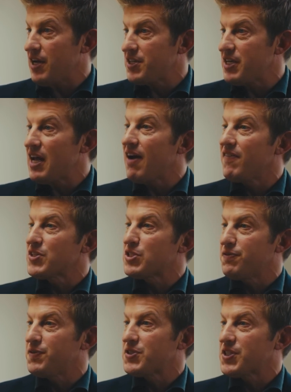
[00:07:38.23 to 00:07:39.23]
It didn't have a
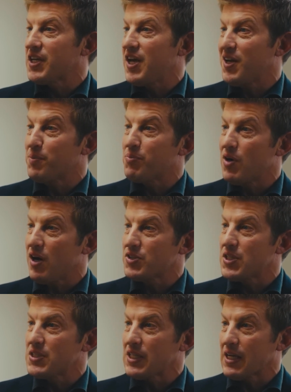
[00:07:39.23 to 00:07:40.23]
sophisticated
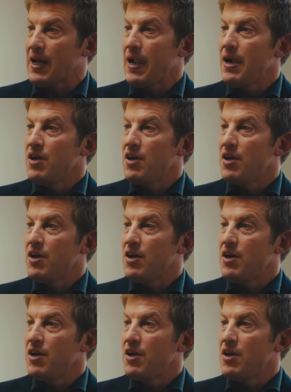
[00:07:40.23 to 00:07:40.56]
processing.